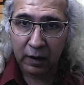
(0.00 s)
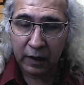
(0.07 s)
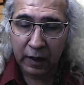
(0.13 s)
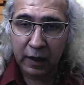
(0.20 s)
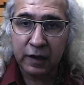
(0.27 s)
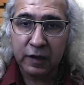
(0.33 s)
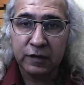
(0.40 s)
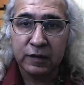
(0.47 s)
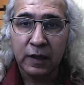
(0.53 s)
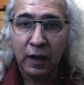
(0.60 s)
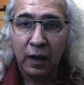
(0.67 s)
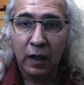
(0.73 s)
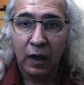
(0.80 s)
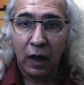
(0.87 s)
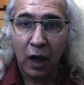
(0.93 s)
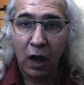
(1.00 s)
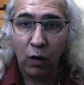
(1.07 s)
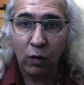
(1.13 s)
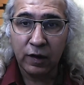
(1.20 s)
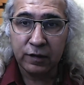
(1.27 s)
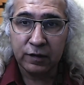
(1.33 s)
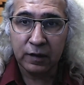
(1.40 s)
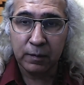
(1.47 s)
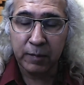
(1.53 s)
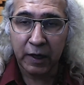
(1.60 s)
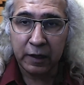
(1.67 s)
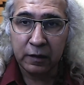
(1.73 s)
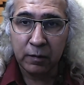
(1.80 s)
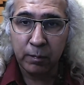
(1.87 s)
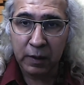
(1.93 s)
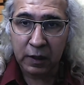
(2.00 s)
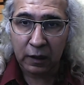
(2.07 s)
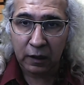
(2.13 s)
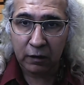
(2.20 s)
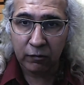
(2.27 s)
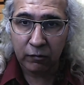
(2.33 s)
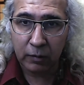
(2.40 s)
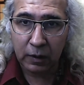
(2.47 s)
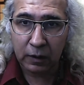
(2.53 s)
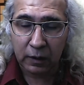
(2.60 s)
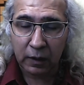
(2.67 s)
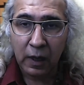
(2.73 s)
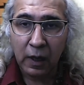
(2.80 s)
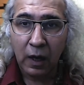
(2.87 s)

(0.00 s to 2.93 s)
is how does the mind work? work?